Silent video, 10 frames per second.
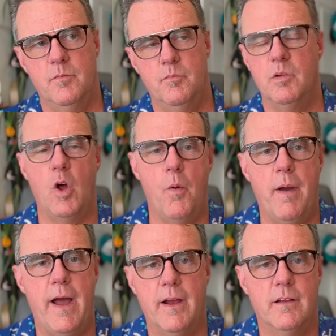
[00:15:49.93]

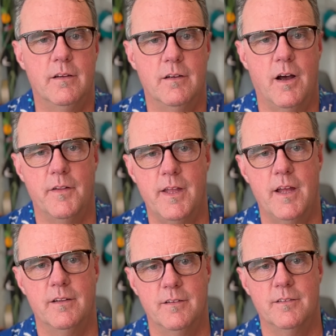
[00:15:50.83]
blowback on
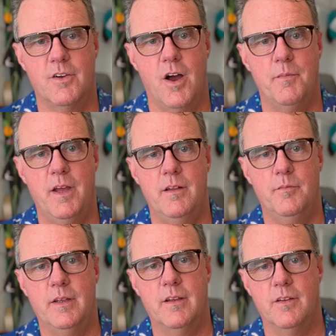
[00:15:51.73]
that comment,
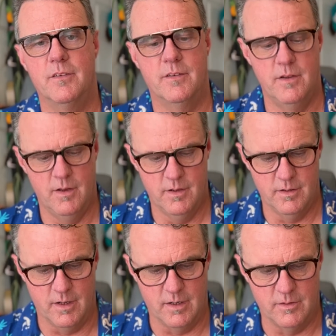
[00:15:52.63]
because
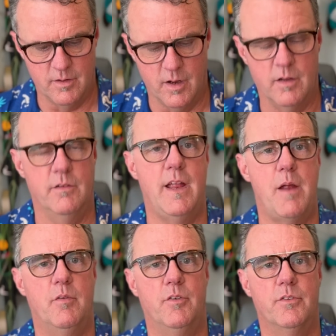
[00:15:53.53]

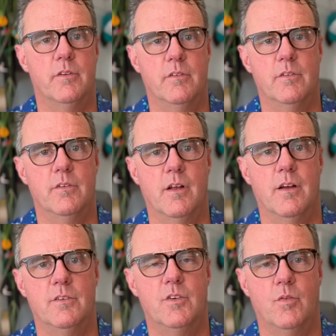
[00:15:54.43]
neighbors
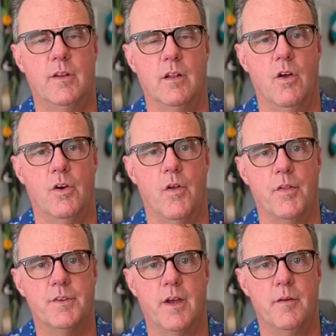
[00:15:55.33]
don't get along all the
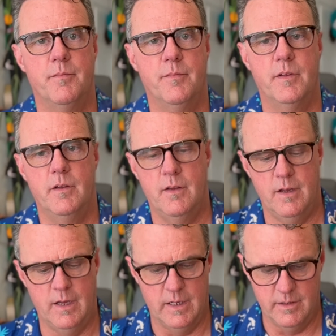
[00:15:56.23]
time,
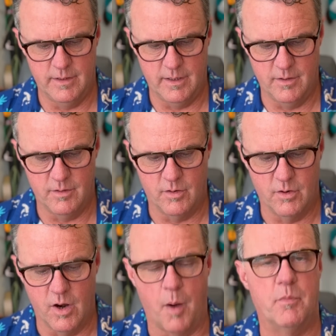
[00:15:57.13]
and they
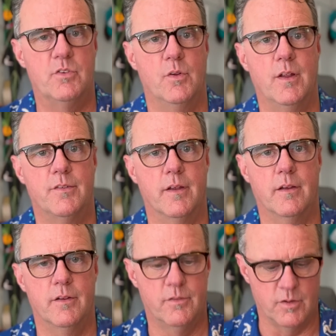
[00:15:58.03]
are opportunistic.
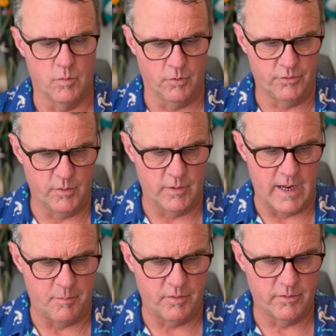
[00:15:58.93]
So we'll see what
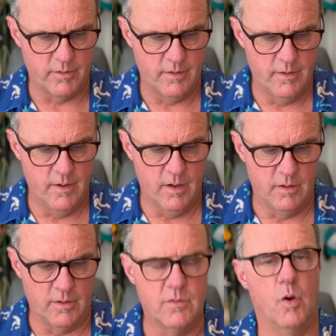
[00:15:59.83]
happens.
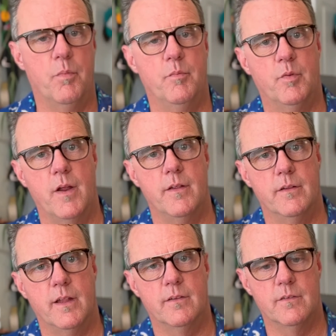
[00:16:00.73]
Let's hope and pray that
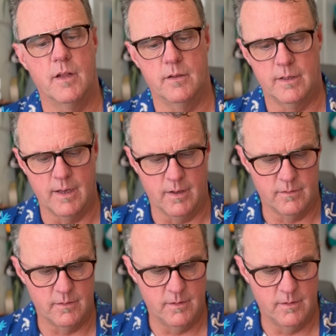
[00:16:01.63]
that's not the case.